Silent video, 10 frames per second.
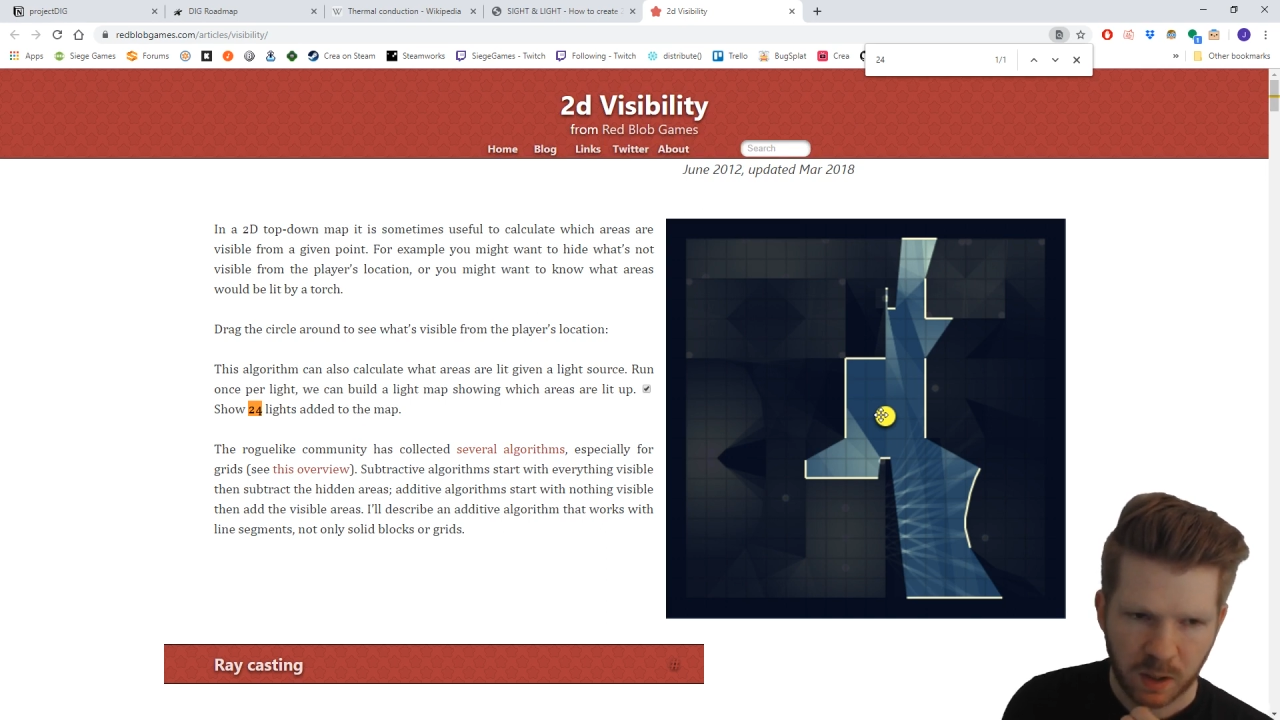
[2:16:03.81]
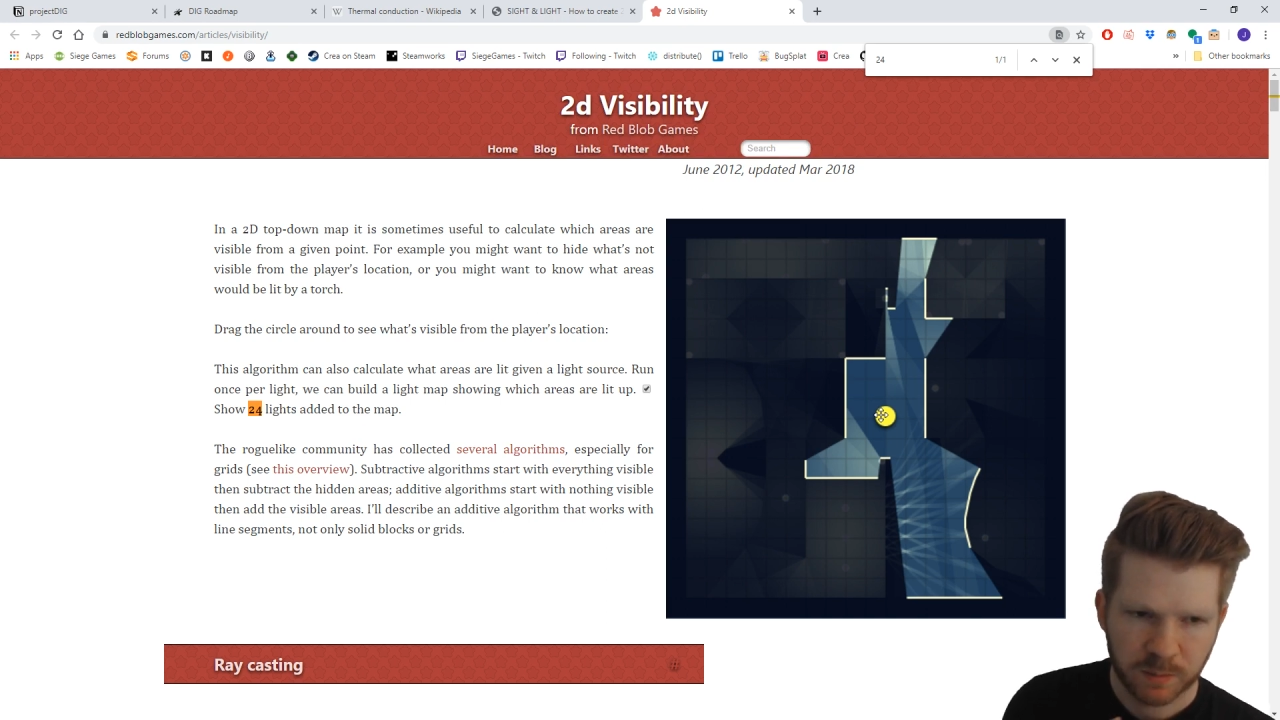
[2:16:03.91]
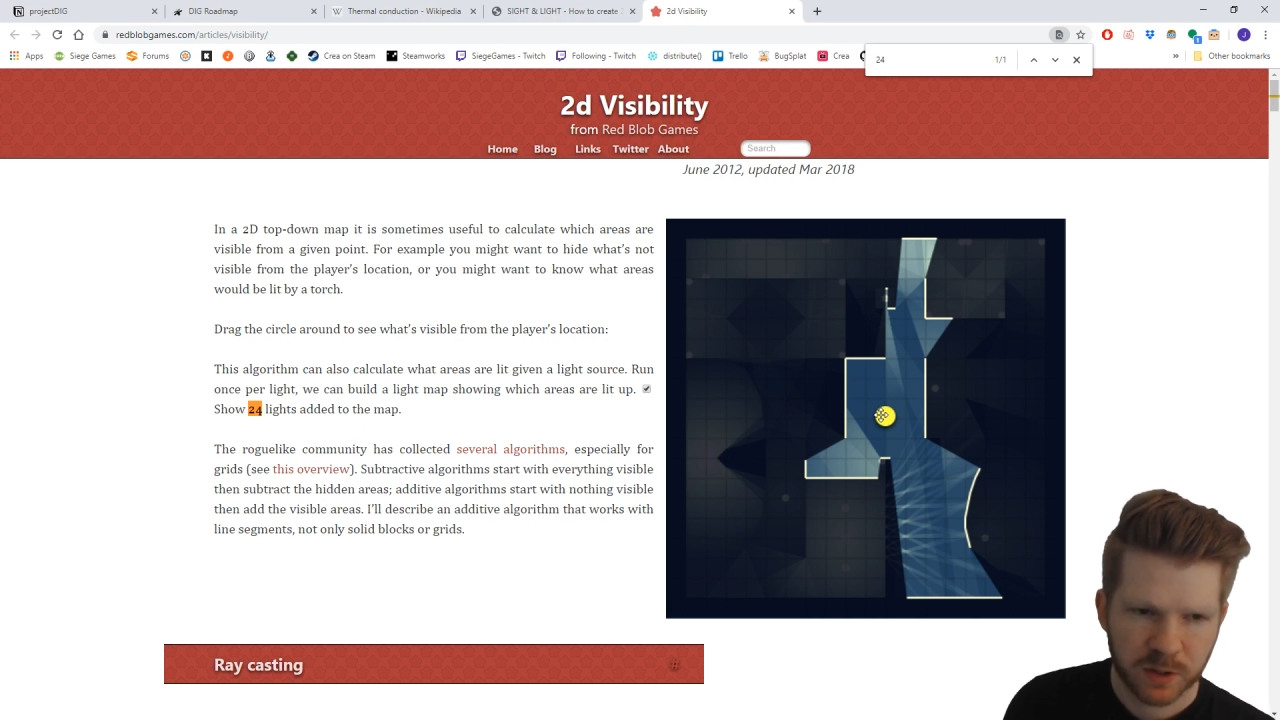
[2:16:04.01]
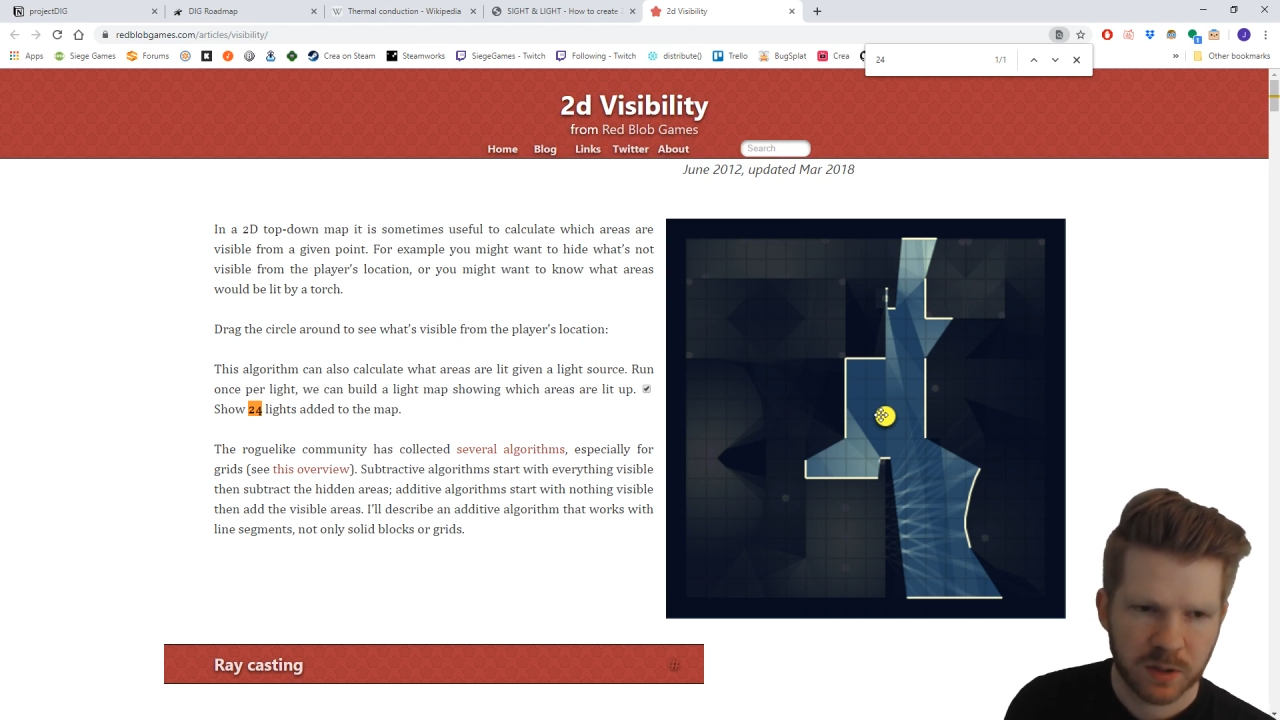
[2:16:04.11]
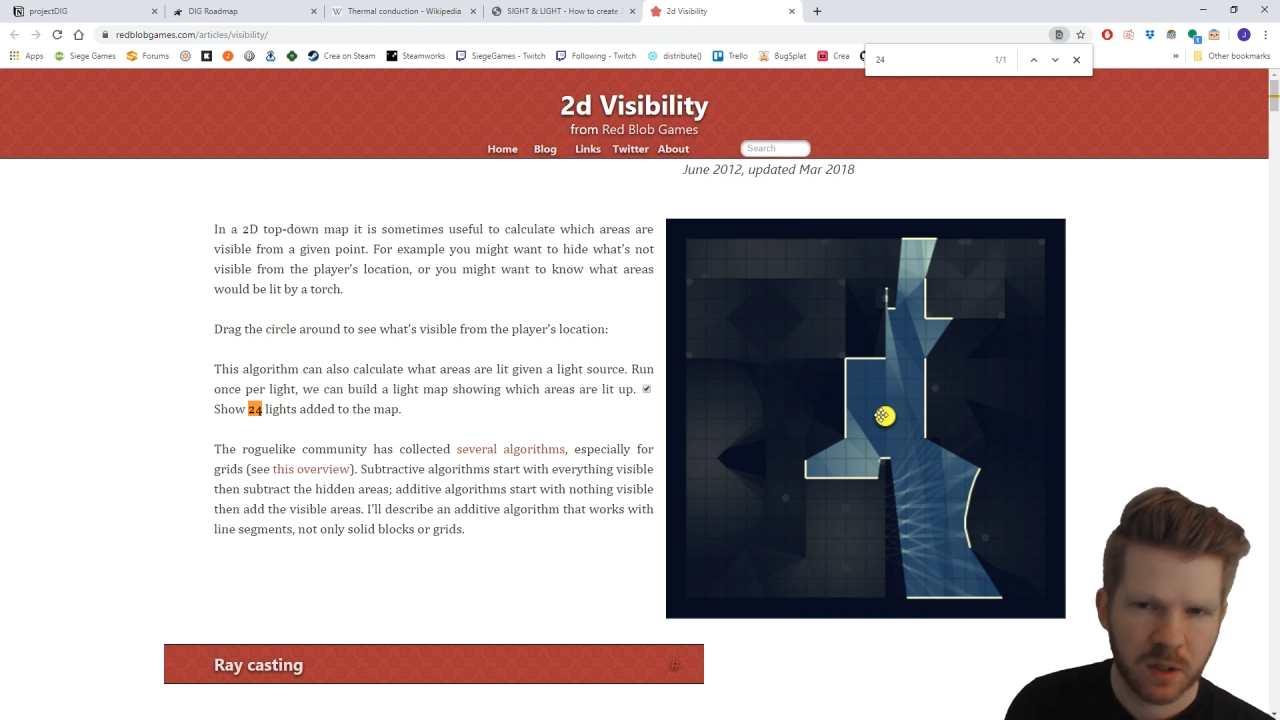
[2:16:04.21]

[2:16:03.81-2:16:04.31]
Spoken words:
I'm just